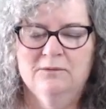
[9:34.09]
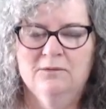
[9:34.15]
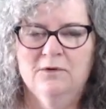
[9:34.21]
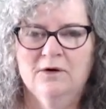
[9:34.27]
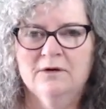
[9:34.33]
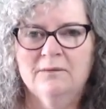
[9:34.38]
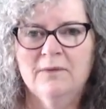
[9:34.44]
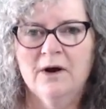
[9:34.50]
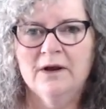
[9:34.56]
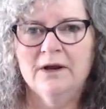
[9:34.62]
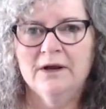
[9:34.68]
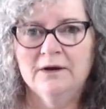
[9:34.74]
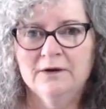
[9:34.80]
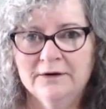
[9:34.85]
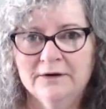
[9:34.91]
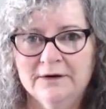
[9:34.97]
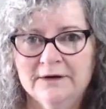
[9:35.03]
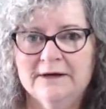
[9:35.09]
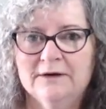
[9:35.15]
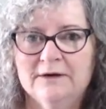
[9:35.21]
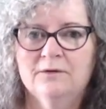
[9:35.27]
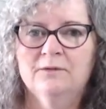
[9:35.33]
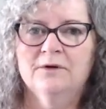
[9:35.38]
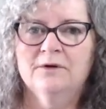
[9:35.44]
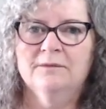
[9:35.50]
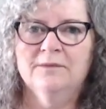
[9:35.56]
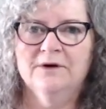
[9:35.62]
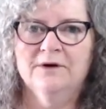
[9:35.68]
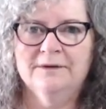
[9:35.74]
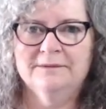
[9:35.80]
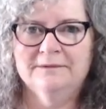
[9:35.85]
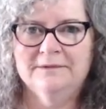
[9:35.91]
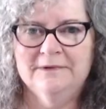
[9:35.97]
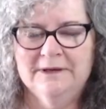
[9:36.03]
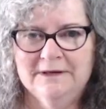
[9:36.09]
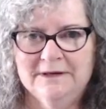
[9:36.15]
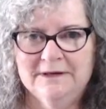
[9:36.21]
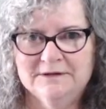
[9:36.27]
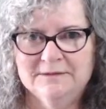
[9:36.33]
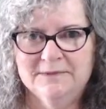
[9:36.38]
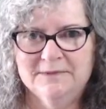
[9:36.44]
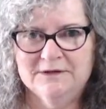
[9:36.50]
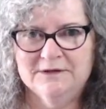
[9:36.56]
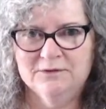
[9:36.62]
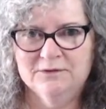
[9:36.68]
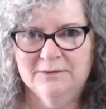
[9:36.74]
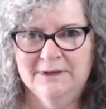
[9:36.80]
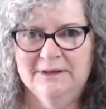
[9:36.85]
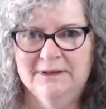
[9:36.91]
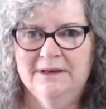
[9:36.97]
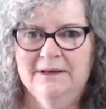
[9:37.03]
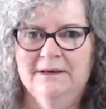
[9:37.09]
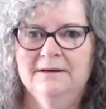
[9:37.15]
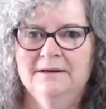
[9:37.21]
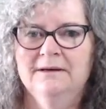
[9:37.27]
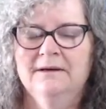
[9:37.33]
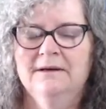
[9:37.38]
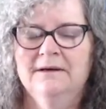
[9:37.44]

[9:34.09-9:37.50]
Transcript: What am I learning or what am I needing to be doing here?